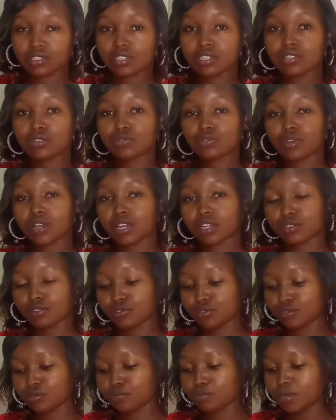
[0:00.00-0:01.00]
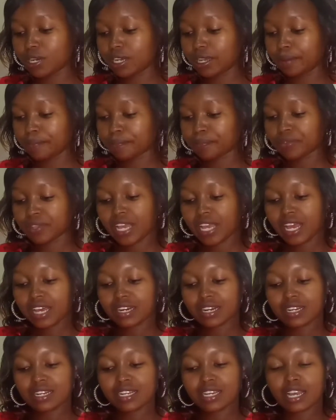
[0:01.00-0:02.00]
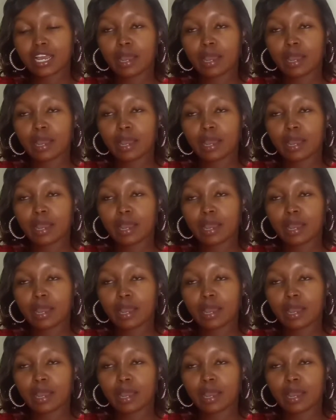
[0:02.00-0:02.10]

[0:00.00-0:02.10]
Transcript: This you can do by running